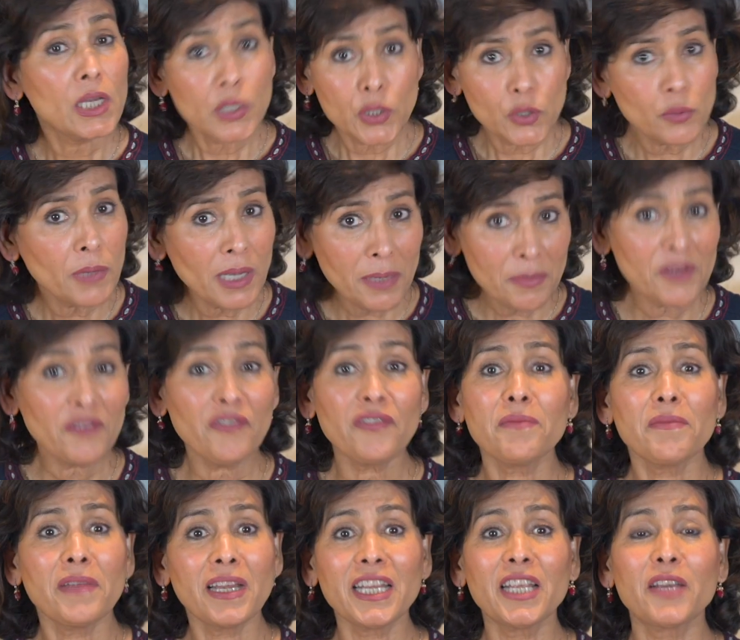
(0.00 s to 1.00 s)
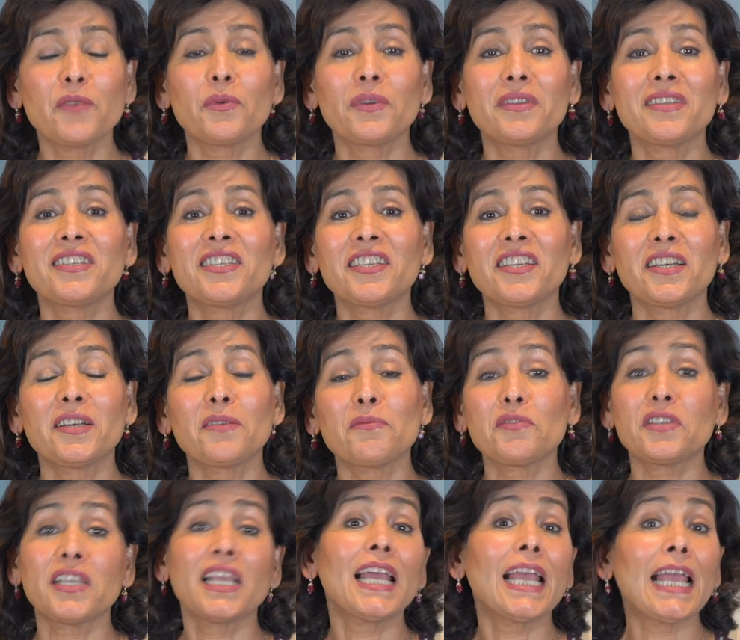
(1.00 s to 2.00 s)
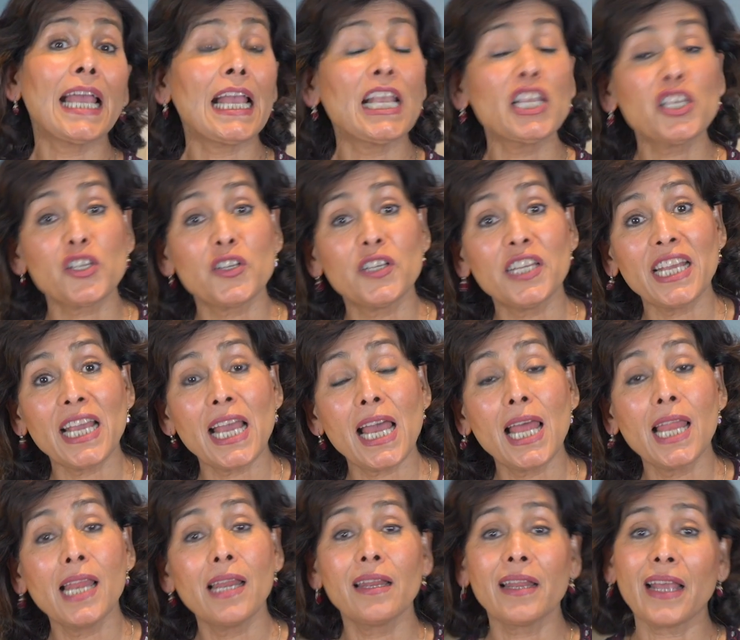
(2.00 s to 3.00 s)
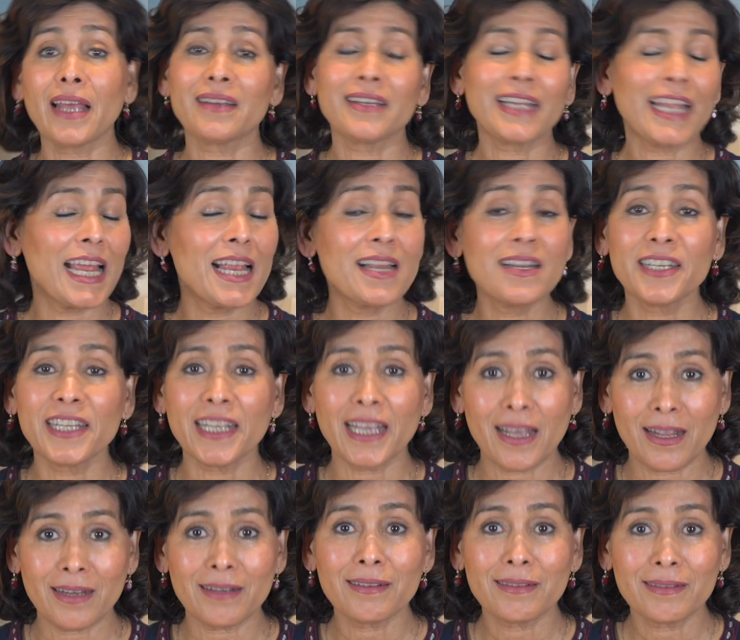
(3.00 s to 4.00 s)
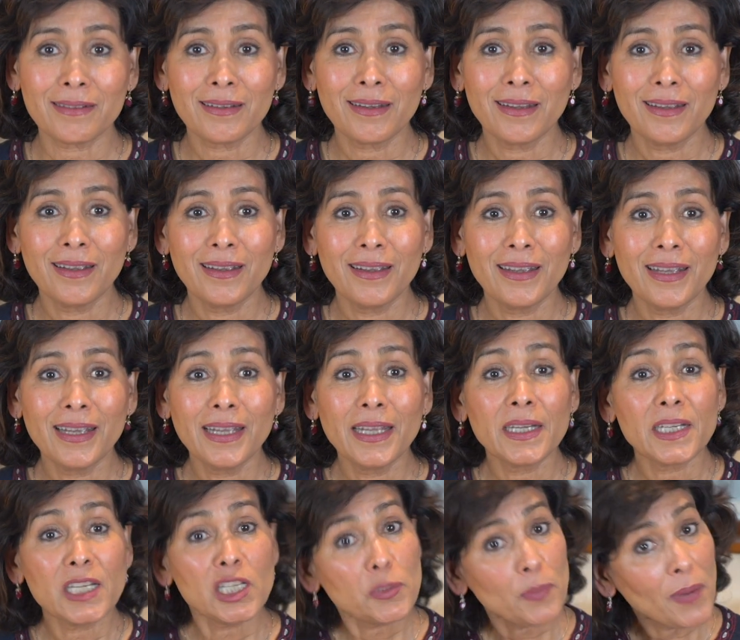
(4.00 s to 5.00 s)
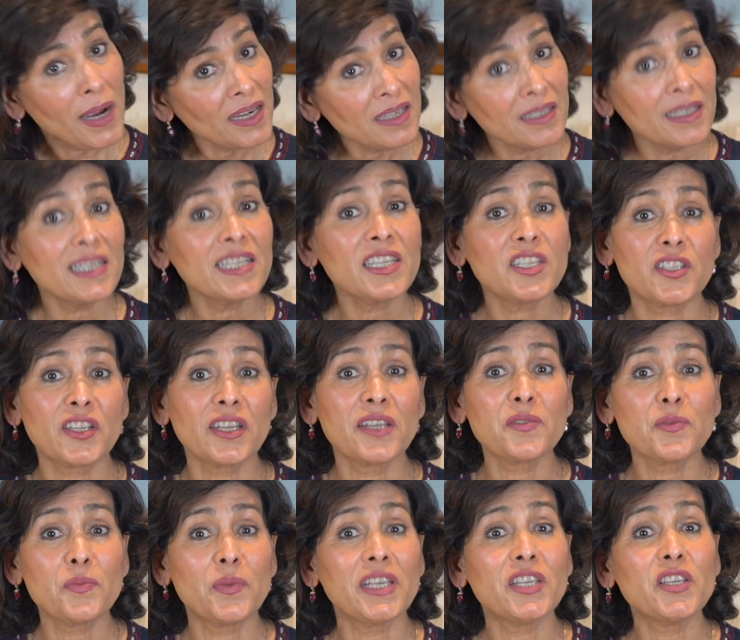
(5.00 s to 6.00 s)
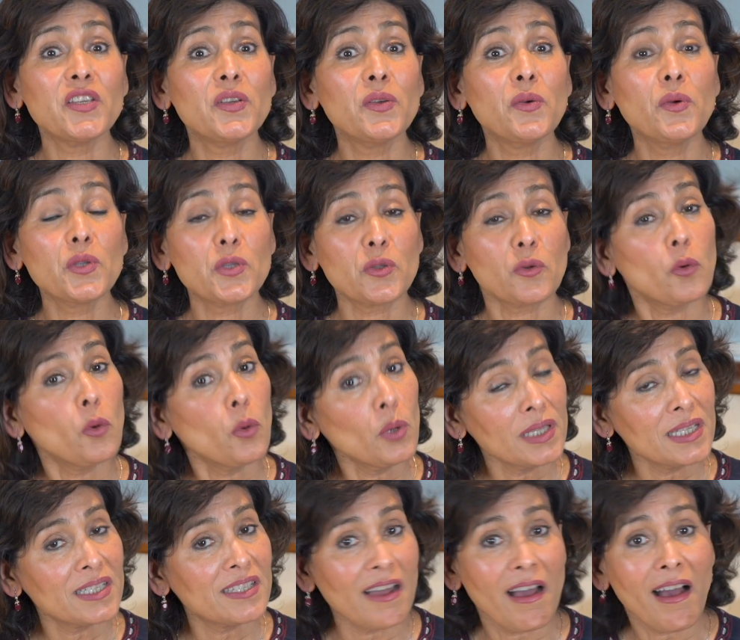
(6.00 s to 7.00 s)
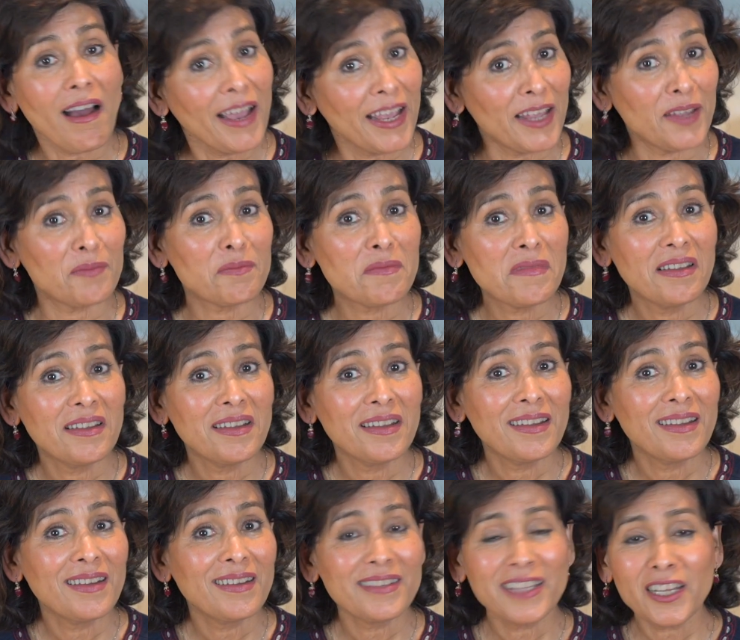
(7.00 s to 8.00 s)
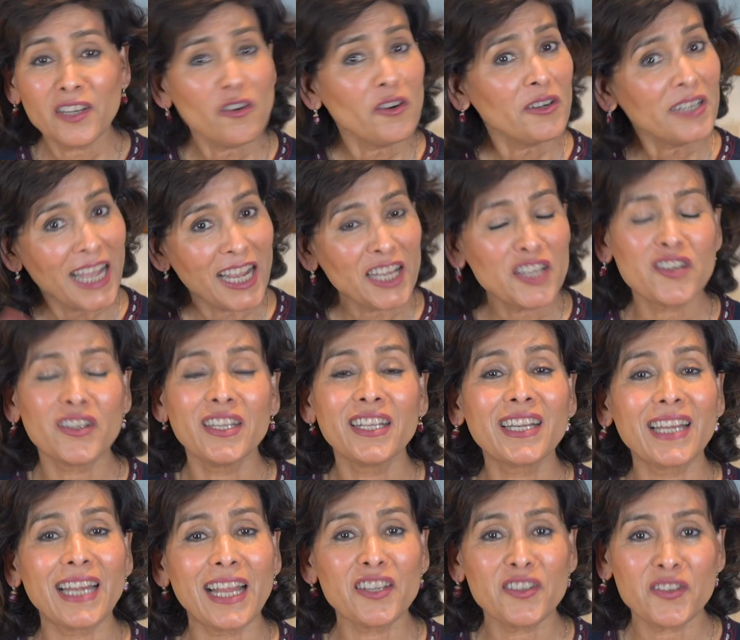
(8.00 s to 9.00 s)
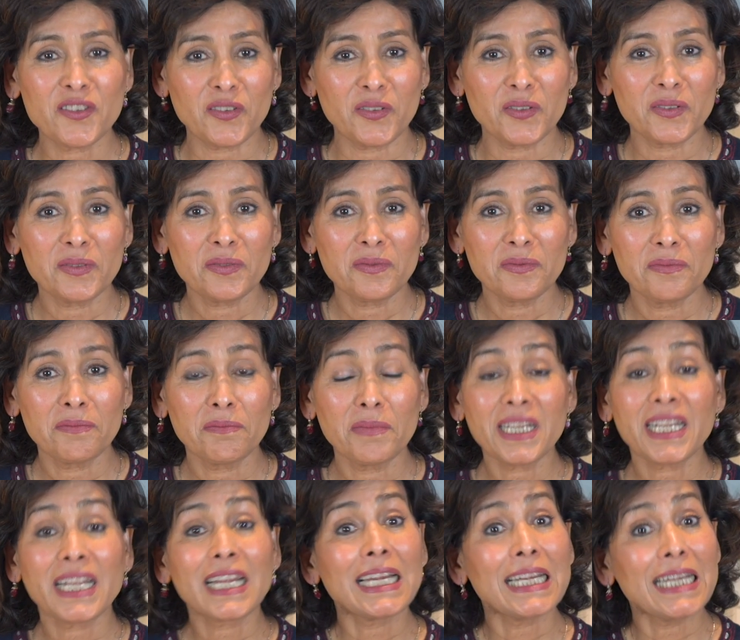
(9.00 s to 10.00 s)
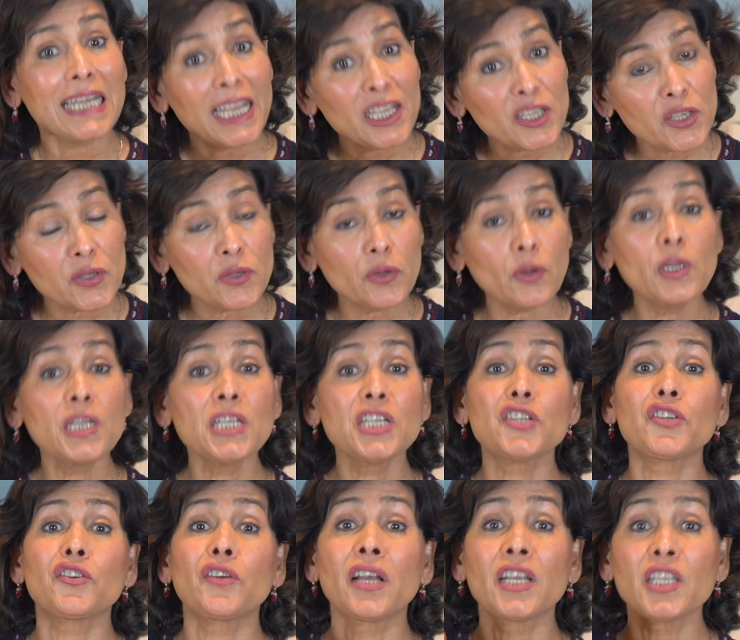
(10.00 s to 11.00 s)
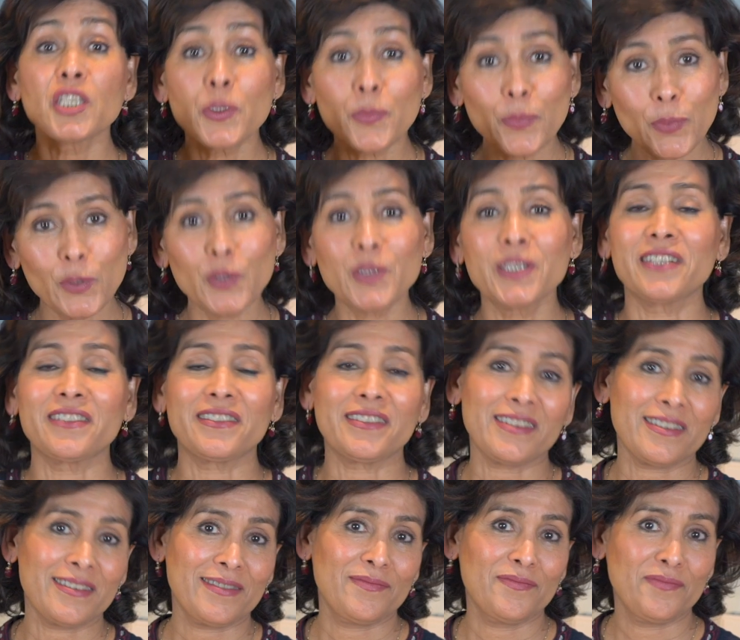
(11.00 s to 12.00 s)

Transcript: You may be familiar with the terms H D L and L D L. Despite these terms being used all the time, they're not actually cholesterol, but cholesterol transporters.